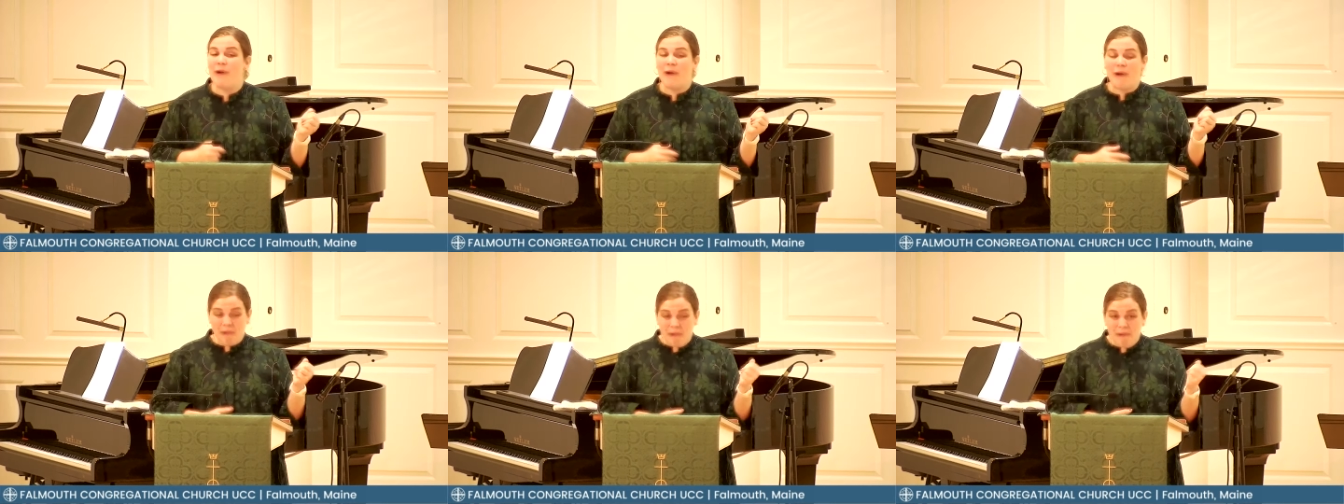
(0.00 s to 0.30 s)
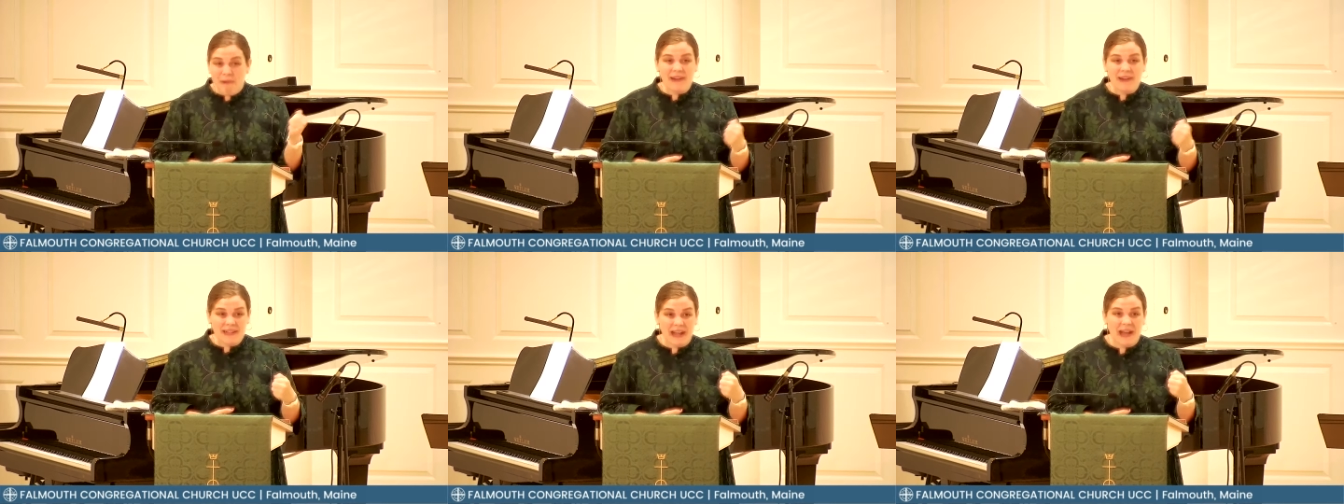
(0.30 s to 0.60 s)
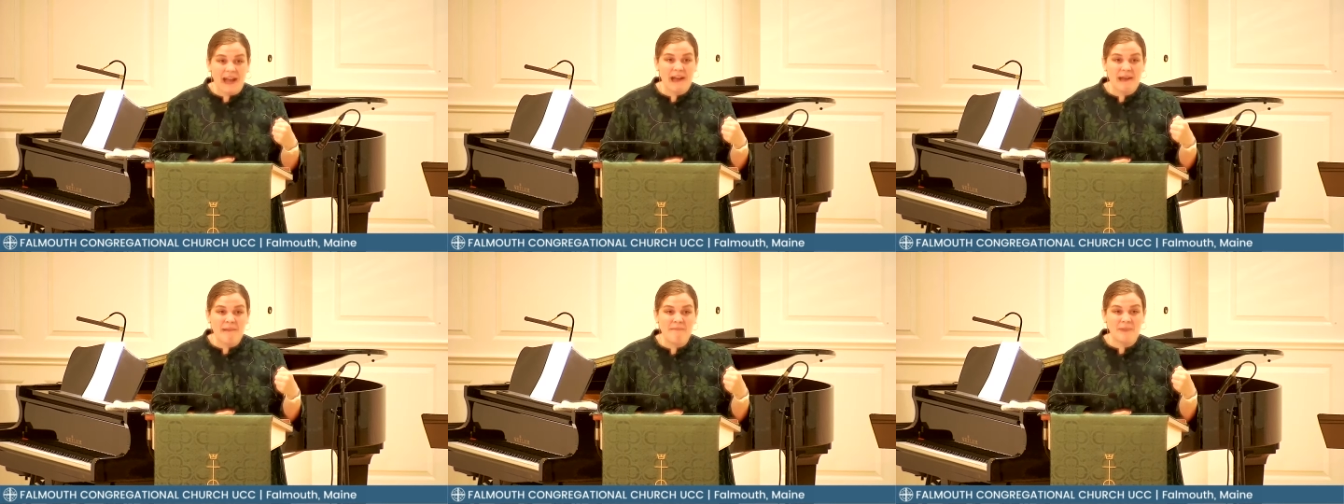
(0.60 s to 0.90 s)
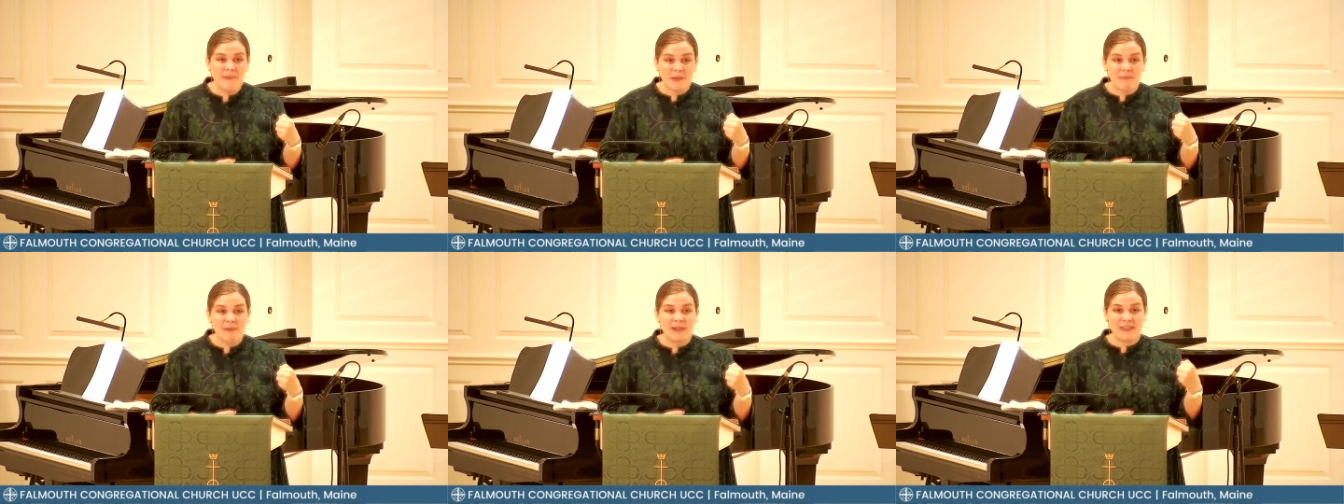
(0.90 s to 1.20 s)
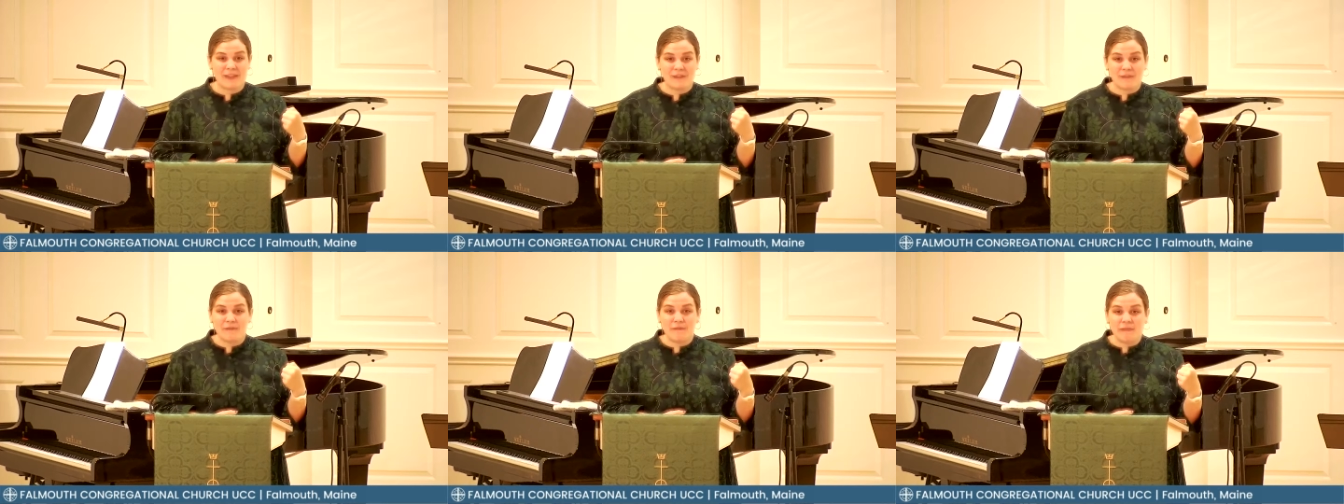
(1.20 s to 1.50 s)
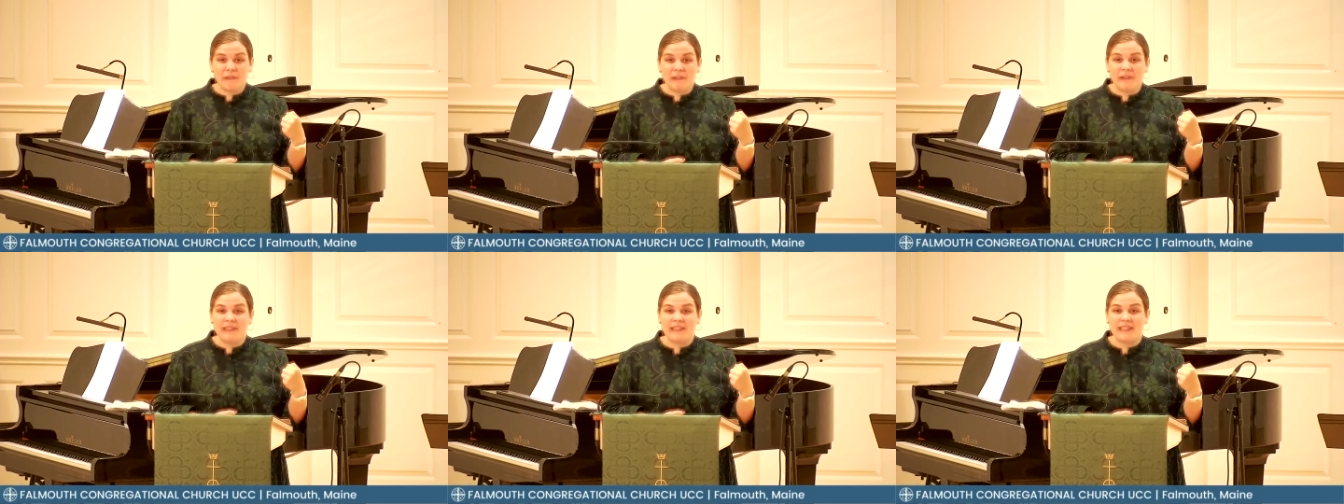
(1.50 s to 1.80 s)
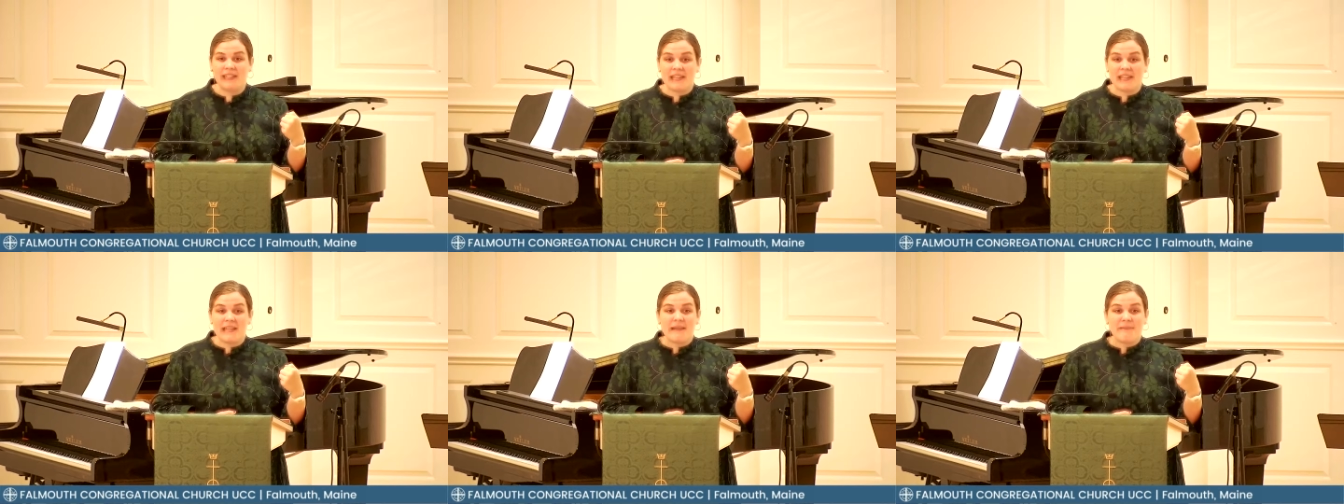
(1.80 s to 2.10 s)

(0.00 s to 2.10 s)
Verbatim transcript: or come with a full